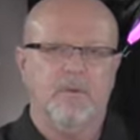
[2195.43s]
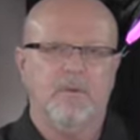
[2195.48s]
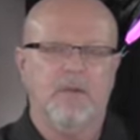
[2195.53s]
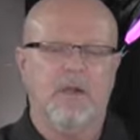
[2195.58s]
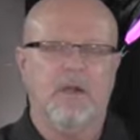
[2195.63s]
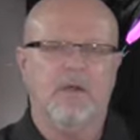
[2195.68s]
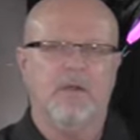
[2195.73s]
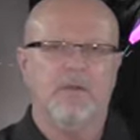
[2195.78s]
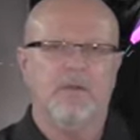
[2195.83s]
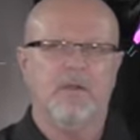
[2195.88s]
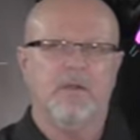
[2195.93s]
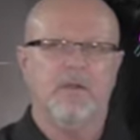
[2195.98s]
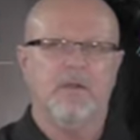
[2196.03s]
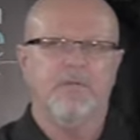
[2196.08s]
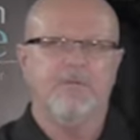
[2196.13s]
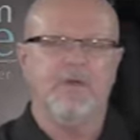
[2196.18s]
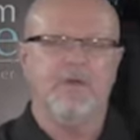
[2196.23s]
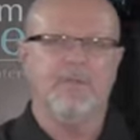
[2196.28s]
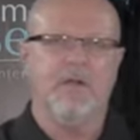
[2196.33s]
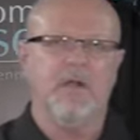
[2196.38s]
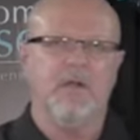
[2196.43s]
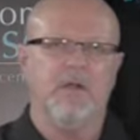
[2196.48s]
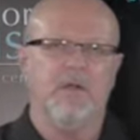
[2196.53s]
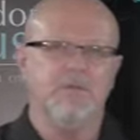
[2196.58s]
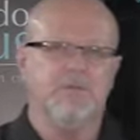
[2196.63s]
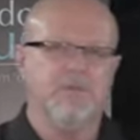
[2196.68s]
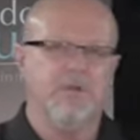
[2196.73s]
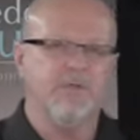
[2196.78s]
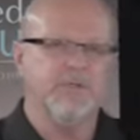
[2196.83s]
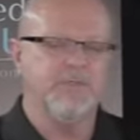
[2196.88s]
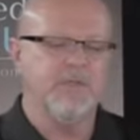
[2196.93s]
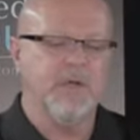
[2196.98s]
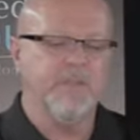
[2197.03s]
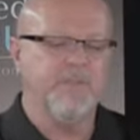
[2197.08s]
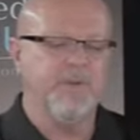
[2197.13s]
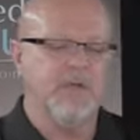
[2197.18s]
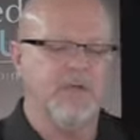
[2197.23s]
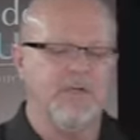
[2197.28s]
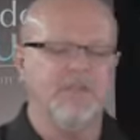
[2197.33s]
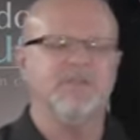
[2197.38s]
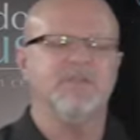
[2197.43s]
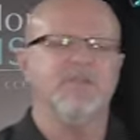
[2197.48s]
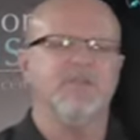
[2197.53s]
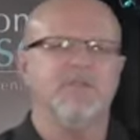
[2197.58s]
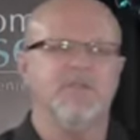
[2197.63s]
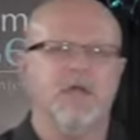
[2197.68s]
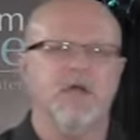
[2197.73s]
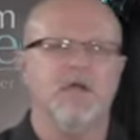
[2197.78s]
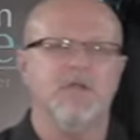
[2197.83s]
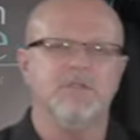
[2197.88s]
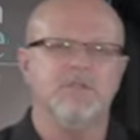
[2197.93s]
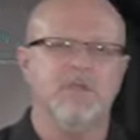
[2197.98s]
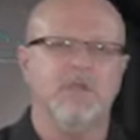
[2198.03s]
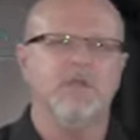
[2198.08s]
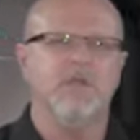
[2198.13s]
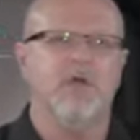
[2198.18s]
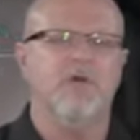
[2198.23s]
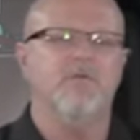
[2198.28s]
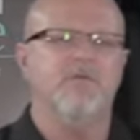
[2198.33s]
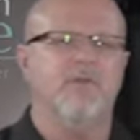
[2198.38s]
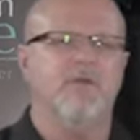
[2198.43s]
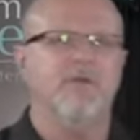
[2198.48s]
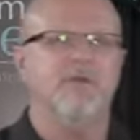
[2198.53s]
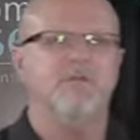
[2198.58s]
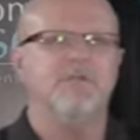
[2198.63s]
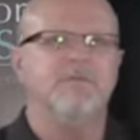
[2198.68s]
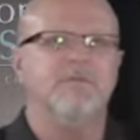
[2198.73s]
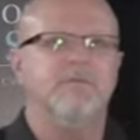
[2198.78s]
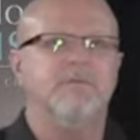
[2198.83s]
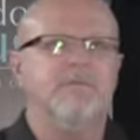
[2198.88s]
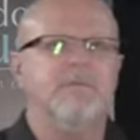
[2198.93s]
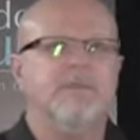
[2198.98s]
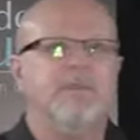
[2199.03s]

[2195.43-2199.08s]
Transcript: Now, if anybody knows what a shepherd is and does, they know this.